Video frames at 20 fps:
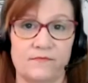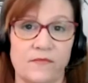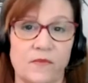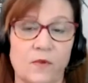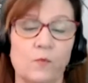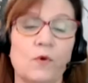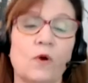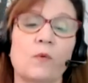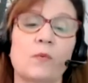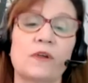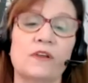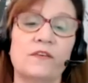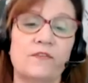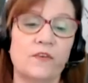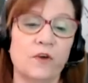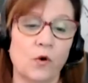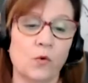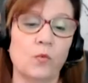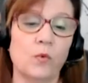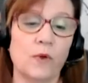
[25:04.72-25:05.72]
where we
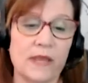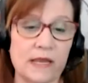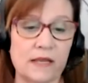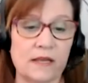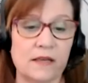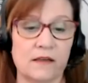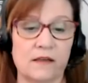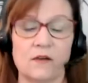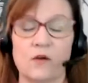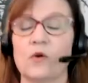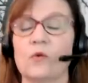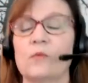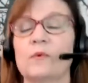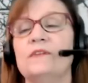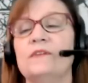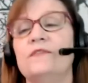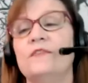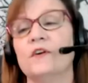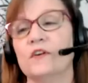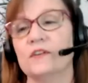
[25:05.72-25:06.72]
feel weak or we
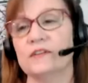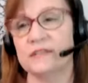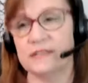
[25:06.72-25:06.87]
feel